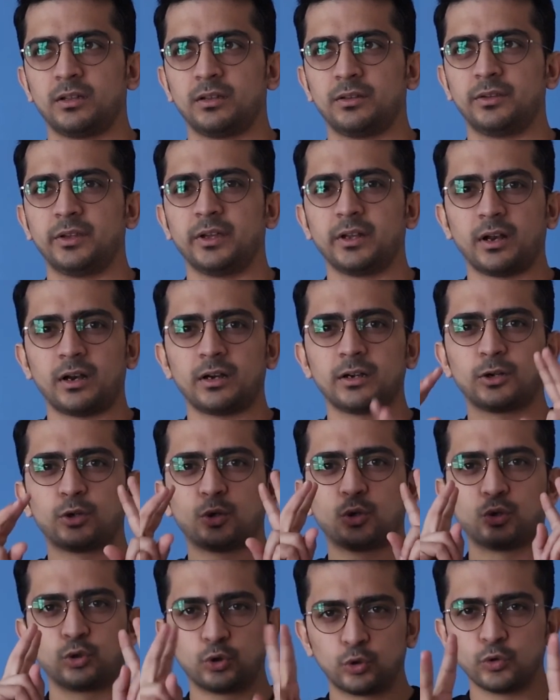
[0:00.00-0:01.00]
there are
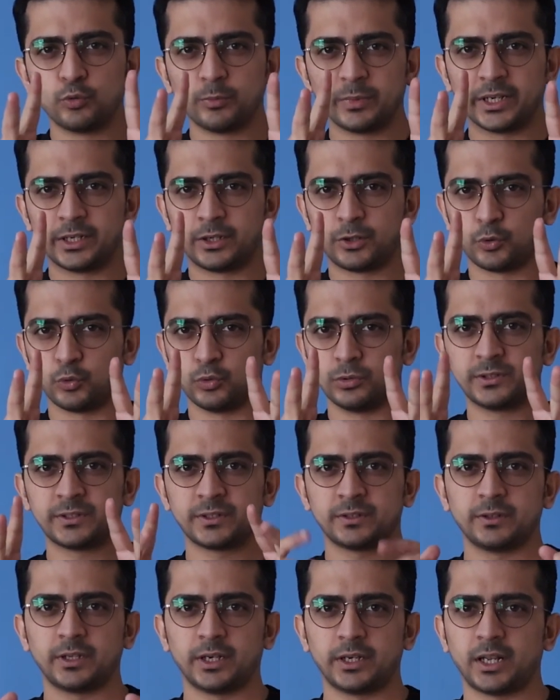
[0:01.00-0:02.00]
two main
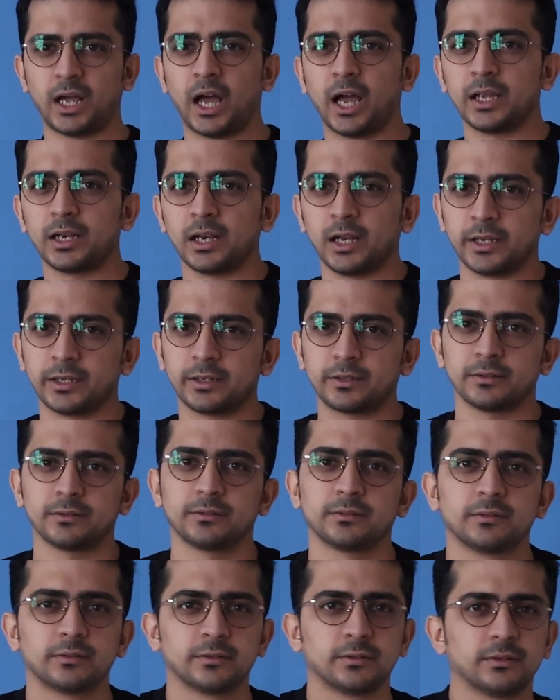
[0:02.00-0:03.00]
tools that I like,
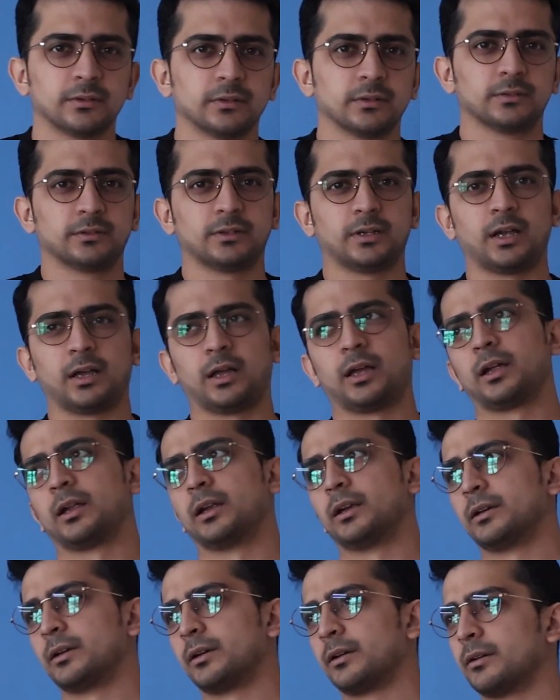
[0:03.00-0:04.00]

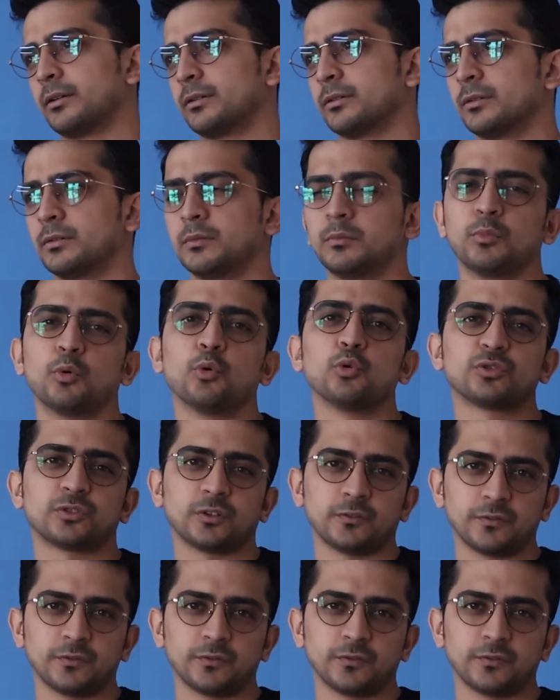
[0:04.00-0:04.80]
and most